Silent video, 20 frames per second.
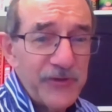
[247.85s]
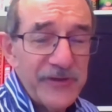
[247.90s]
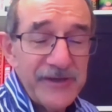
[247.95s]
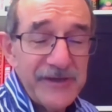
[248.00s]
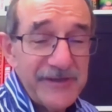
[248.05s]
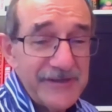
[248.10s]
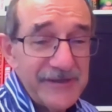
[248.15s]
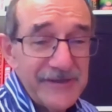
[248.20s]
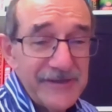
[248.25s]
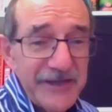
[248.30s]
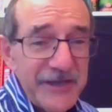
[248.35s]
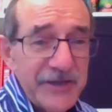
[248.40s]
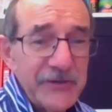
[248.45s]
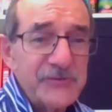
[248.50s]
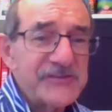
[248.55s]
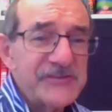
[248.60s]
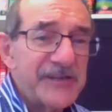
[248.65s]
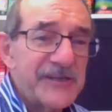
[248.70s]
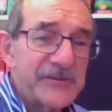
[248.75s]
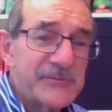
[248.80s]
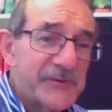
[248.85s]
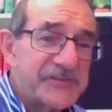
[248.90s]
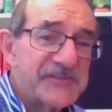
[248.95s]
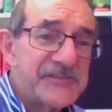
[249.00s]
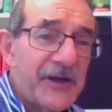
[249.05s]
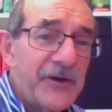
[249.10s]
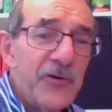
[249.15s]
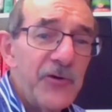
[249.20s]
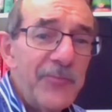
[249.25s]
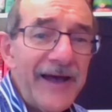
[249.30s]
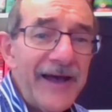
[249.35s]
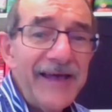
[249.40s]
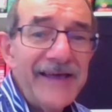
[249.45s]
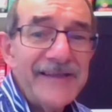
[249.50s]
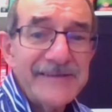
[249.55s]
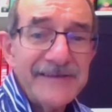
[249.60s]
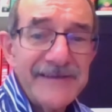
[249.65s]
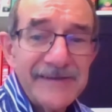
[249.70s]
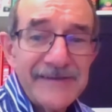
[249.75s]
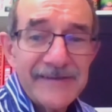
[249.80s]
The acoustics were so
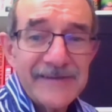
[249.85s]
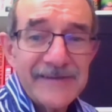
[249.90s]
bad.